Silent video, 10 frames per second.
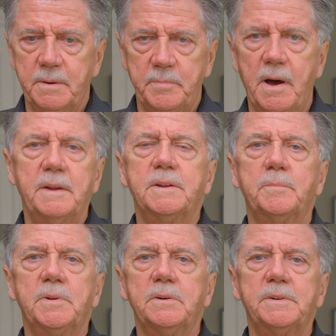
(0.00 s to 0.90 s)
potting a
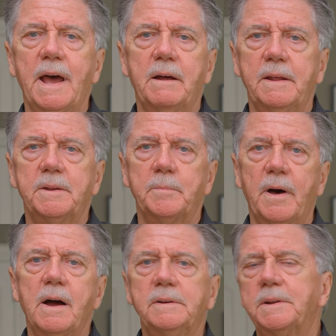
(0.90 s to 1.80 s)
blue down into
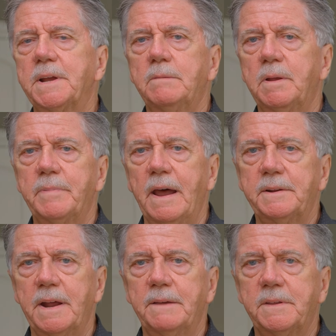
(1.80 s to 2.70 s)
Bach and coming
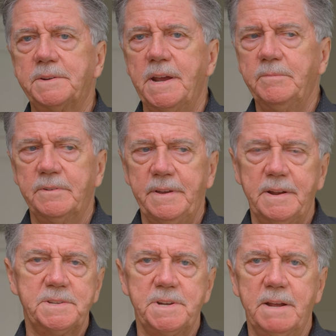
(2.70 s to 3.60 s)
back down the table. He
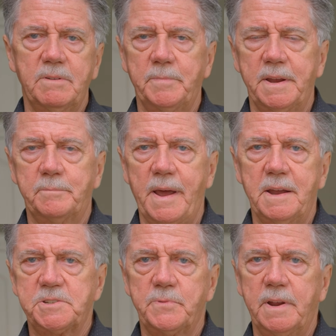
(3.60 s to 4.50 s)
doesn't have a big
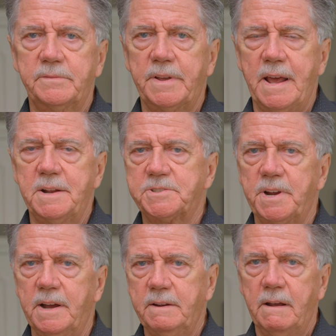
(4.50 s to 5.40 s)
backswing for that
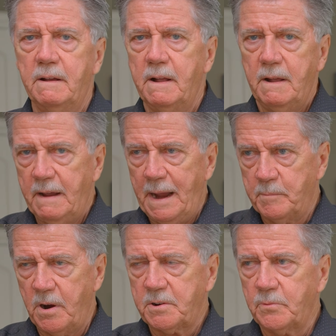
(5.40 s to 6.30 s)
shot. And
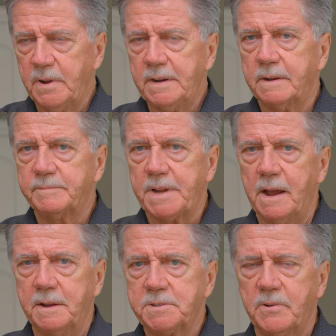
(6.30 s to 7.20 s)
Mark
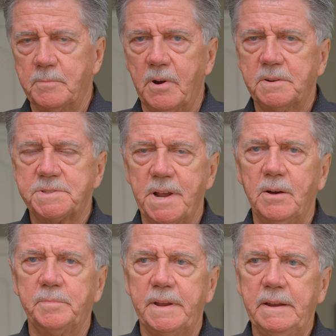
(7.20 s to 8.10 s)

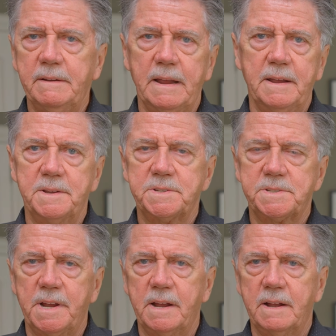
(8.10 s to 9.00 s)
Selby
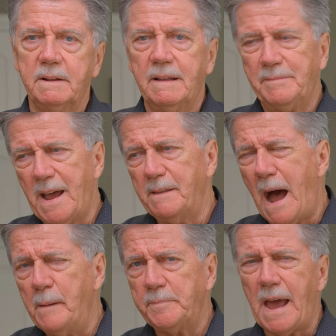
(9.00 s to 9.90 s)
is,
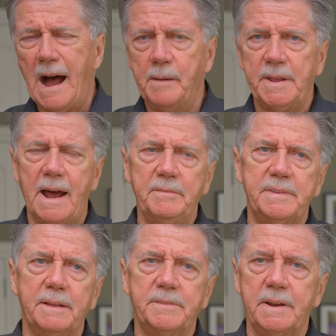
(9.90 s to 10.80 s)
I
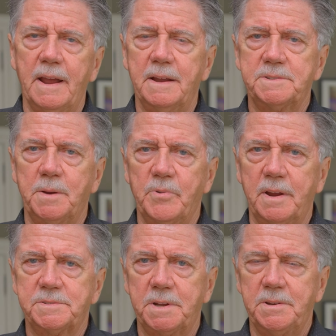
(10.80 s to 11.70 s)
think that he actually
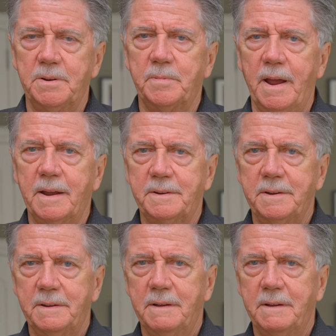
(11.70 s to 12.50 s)
brings the cue back,